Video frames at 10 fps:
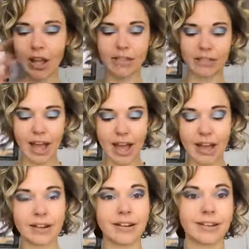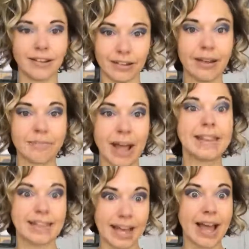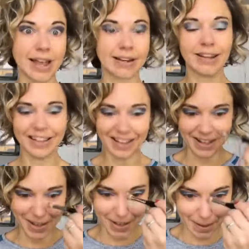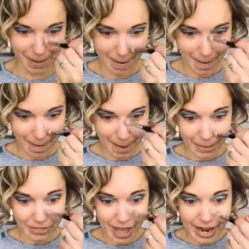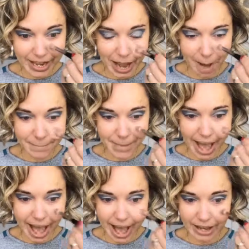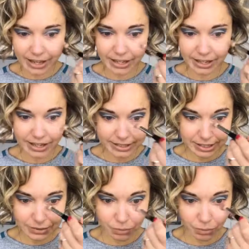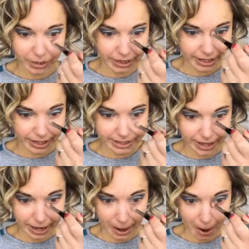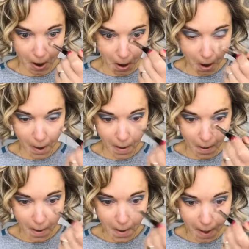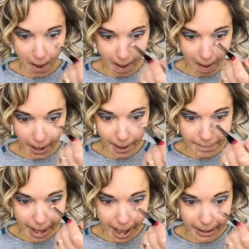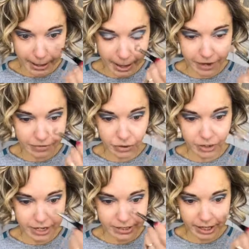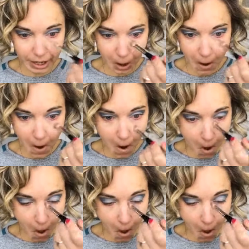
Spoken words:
And then, and then, then I come back, and this is really exciting. I come back, and a few days later,